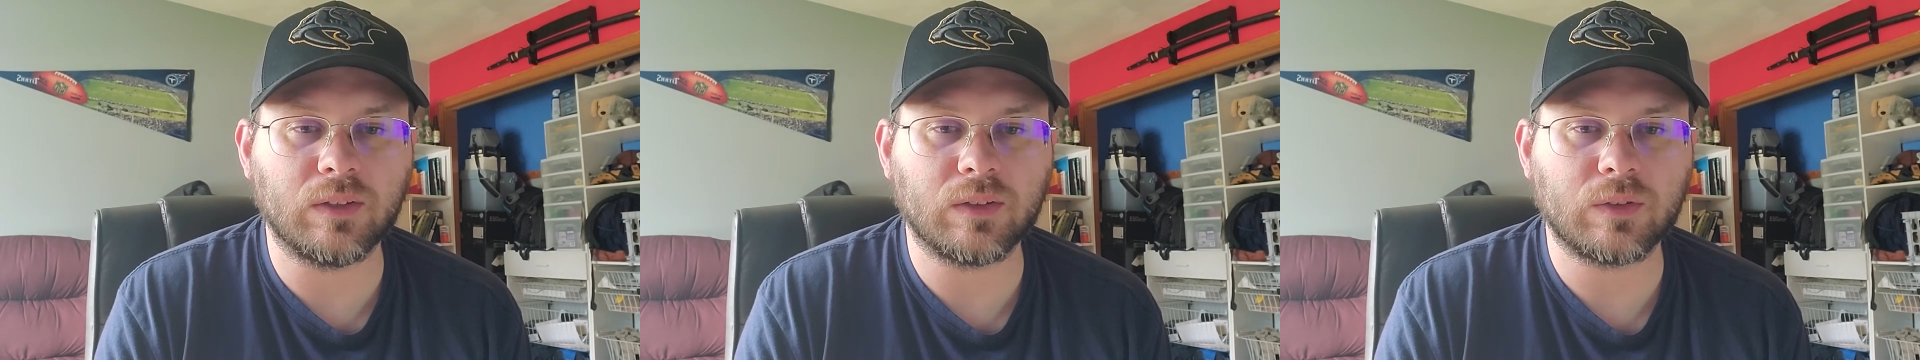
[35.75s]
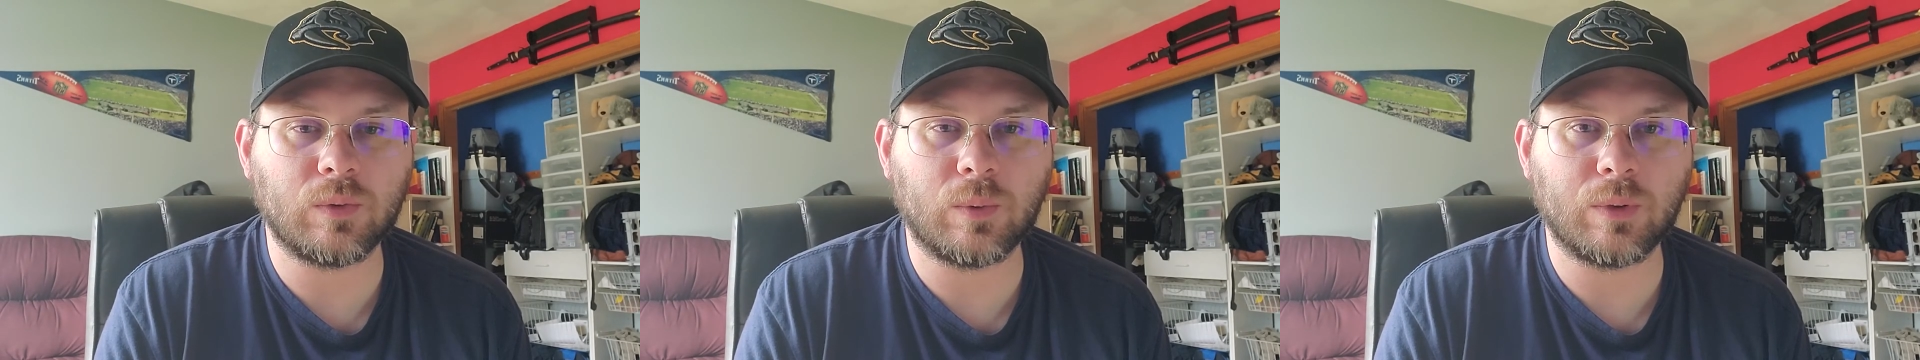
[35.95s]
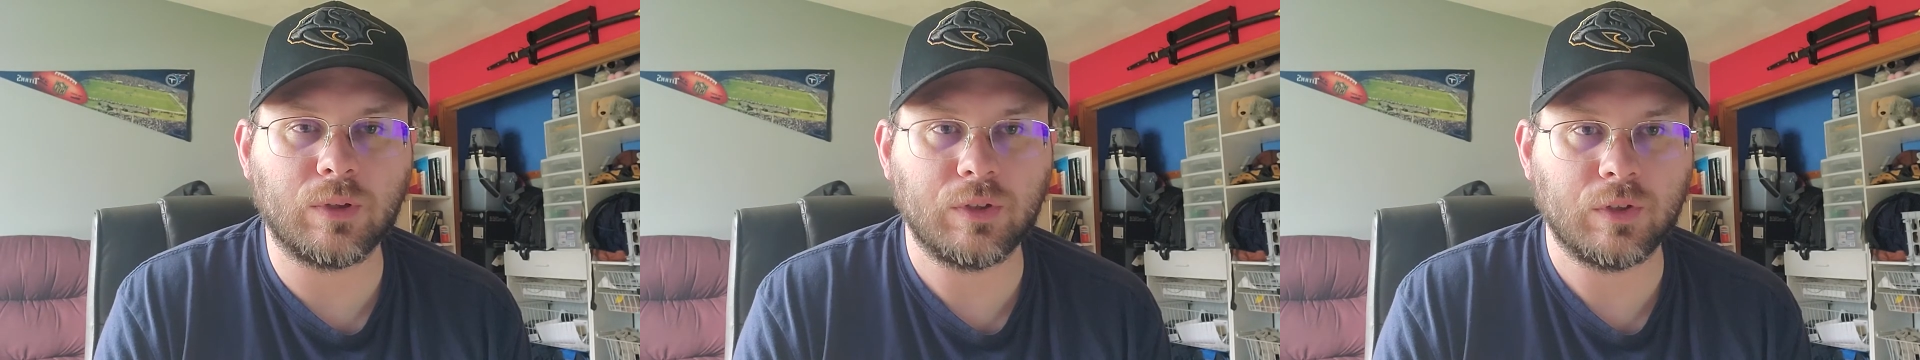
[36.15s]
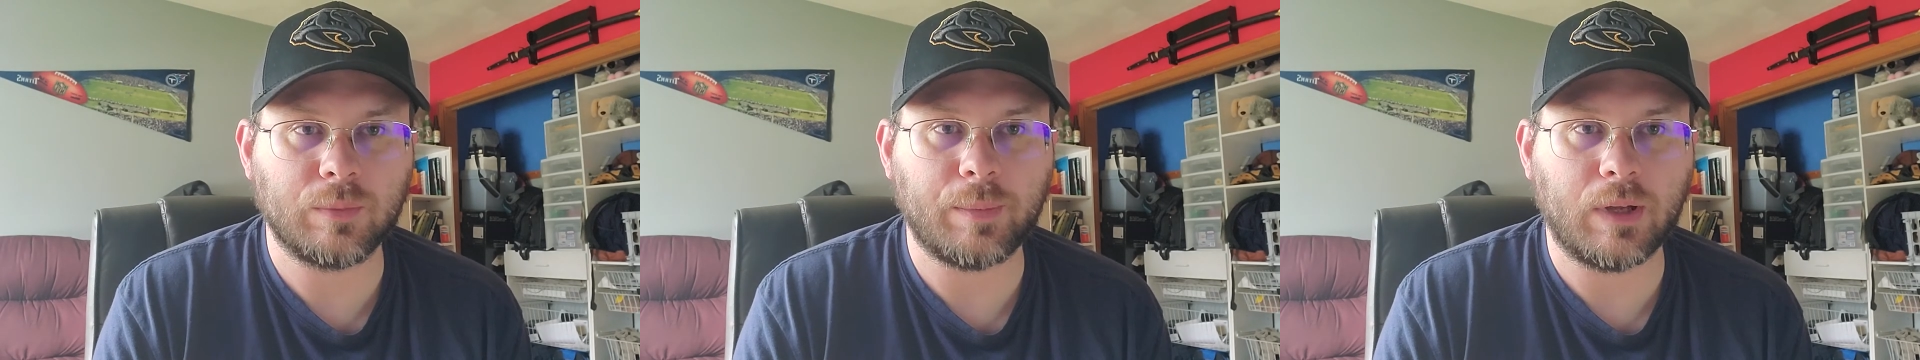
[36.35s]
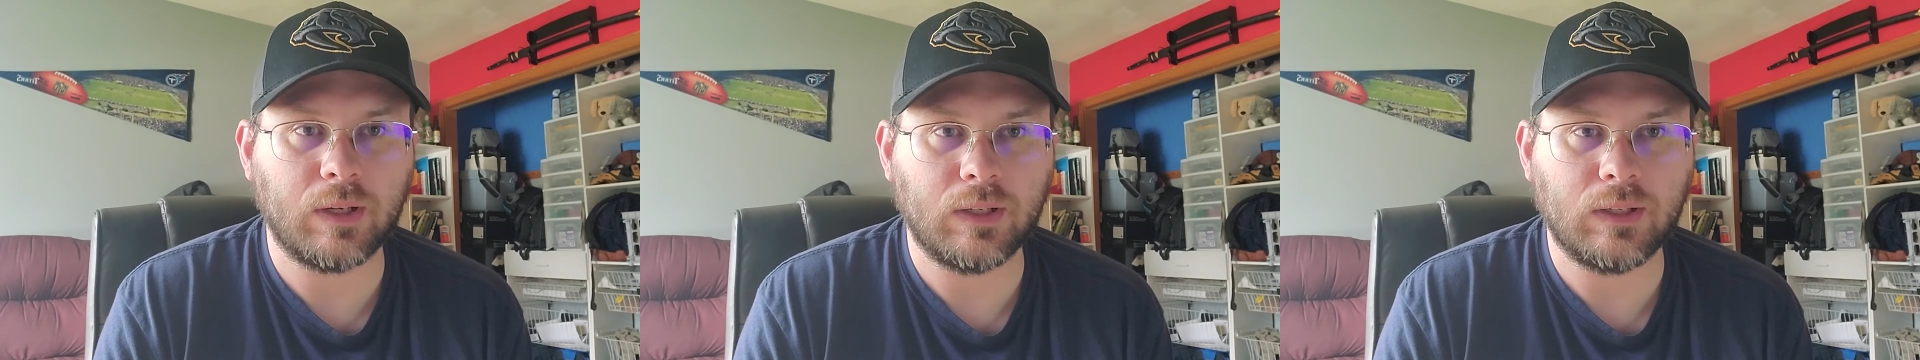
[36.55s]
score on just
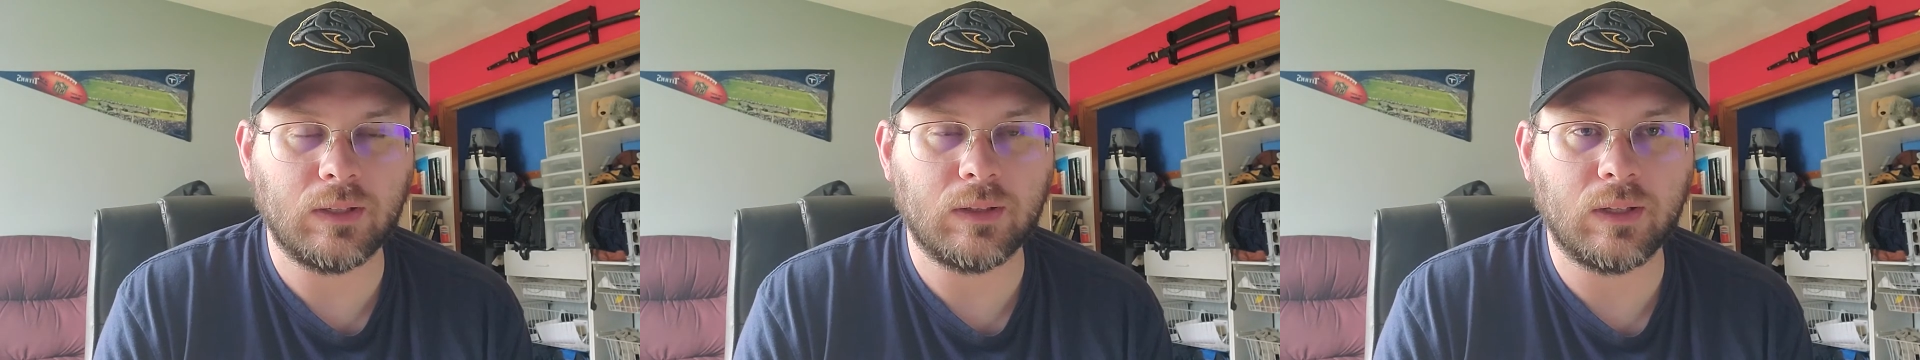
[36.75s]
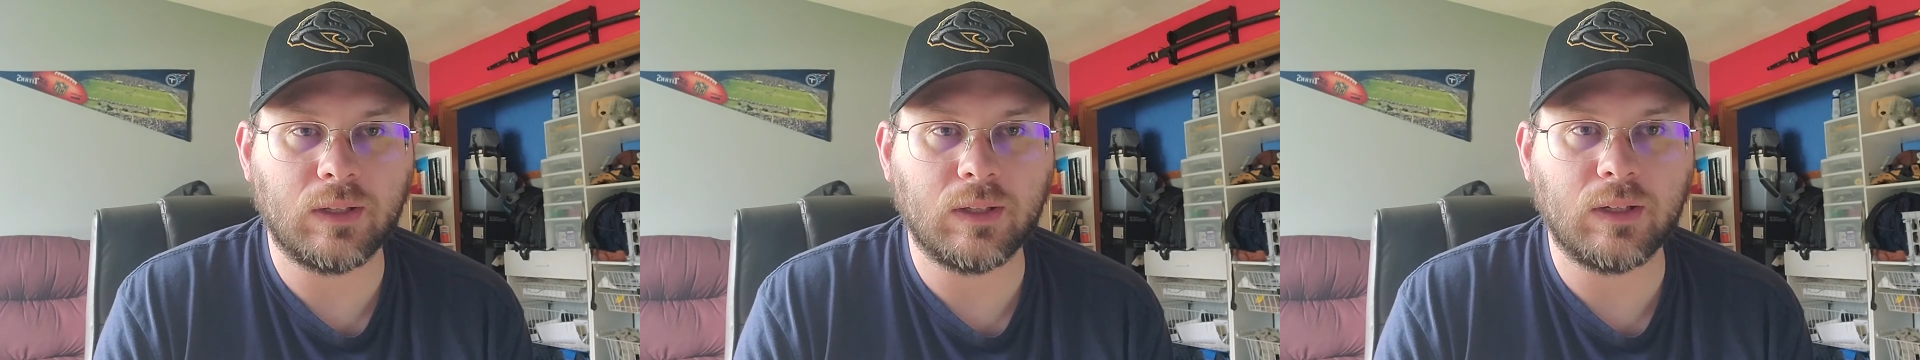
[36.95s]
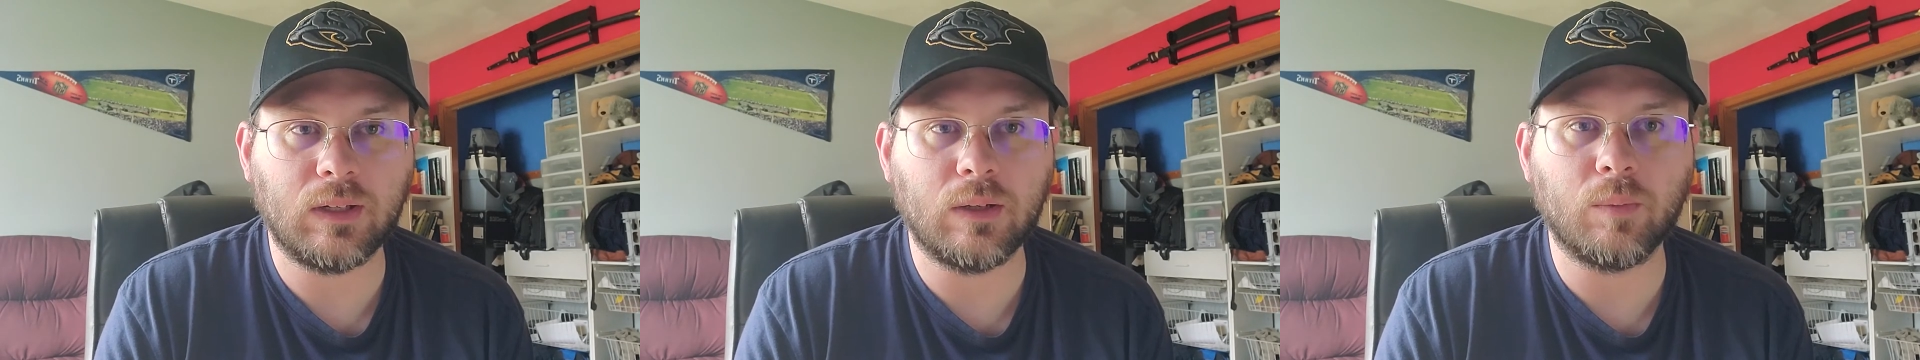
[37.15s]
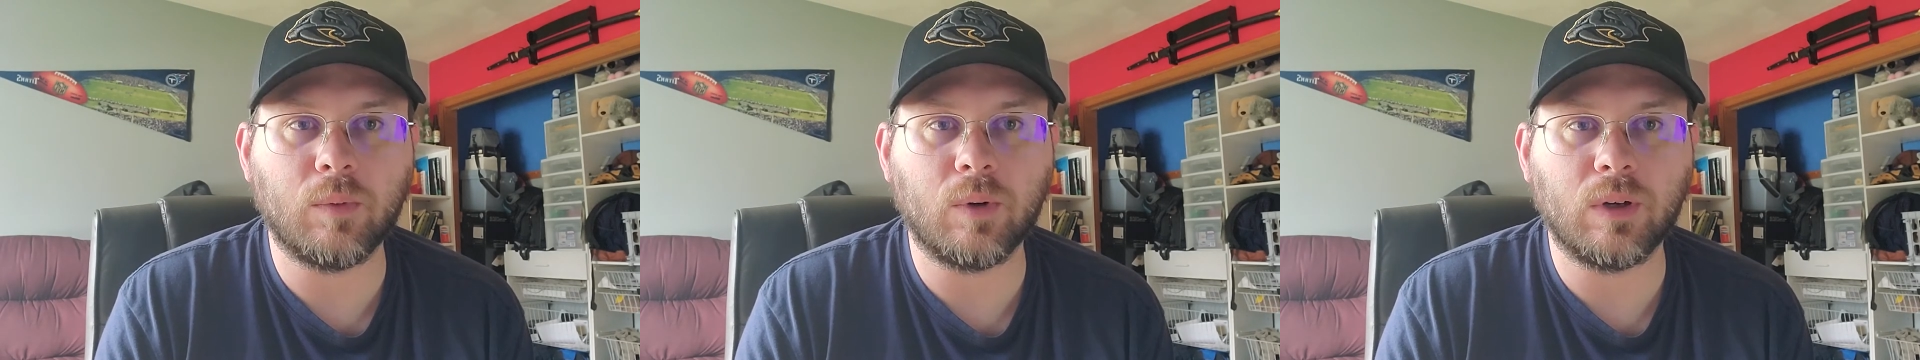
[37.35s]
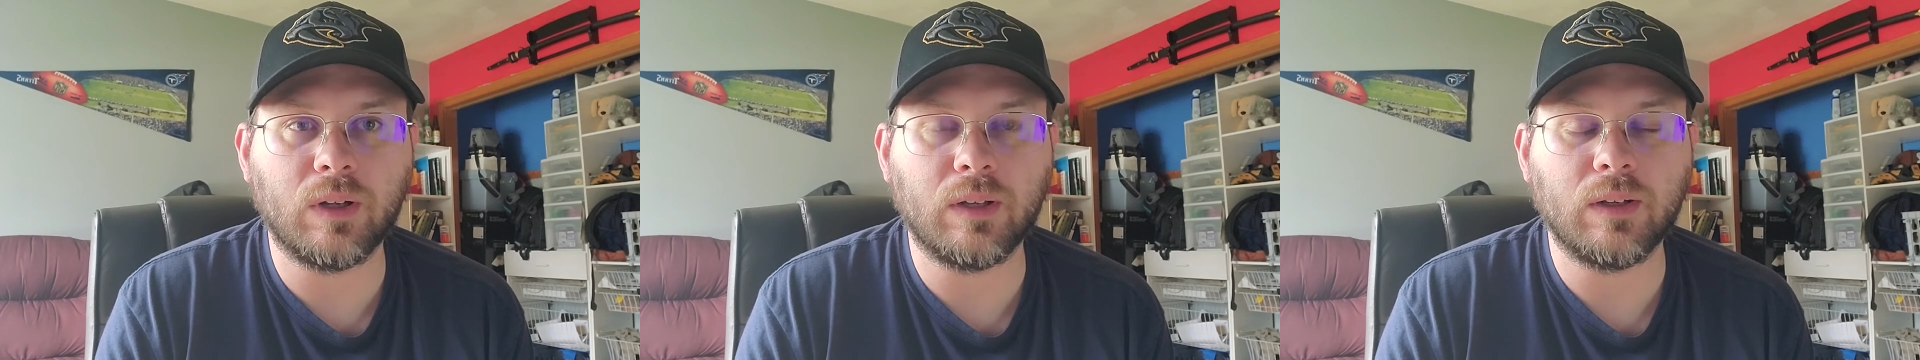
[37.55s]
about anything and
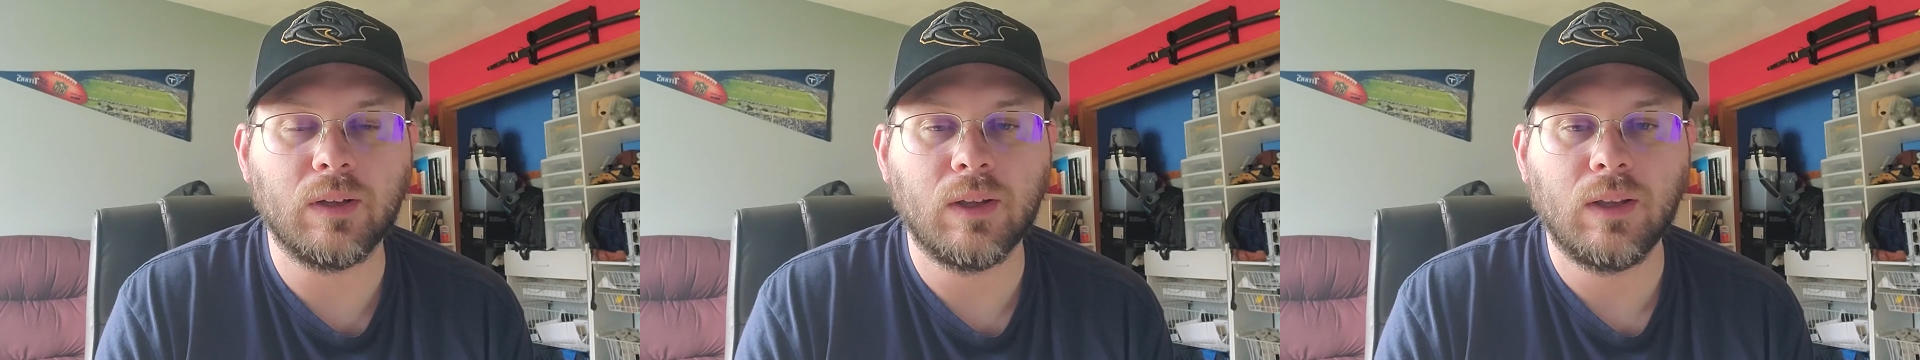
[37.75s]
anyone.